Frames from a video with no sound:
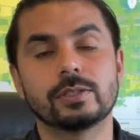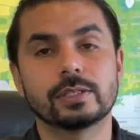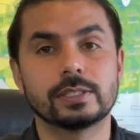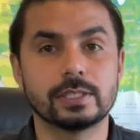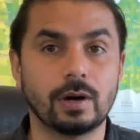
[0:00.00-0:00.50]
You
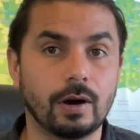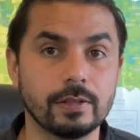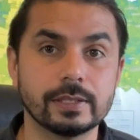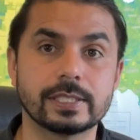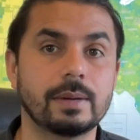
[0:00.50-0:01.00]
can see all
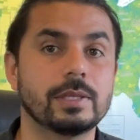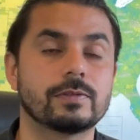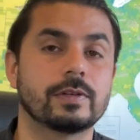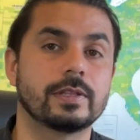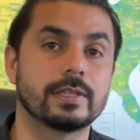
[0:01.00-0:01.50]
the assignments
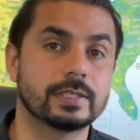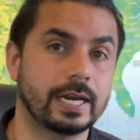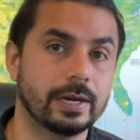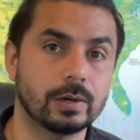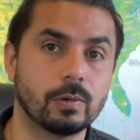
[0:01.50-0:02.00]
for the
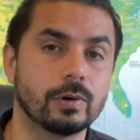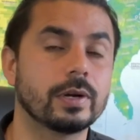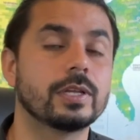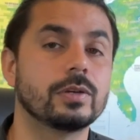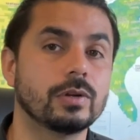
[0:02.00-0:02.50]
entire quarter,
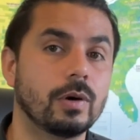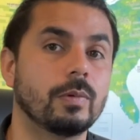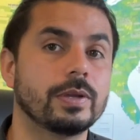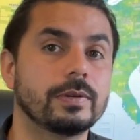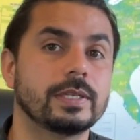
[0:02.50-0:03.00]
and you know
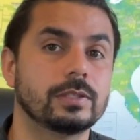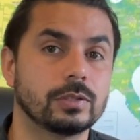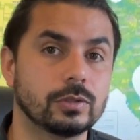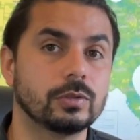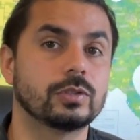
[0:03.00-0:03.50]
what you need to
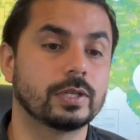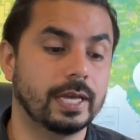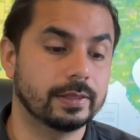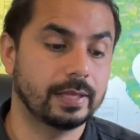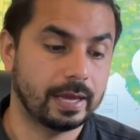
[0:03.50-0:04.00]
do to
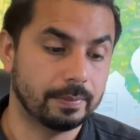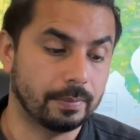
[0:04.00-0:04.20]
get that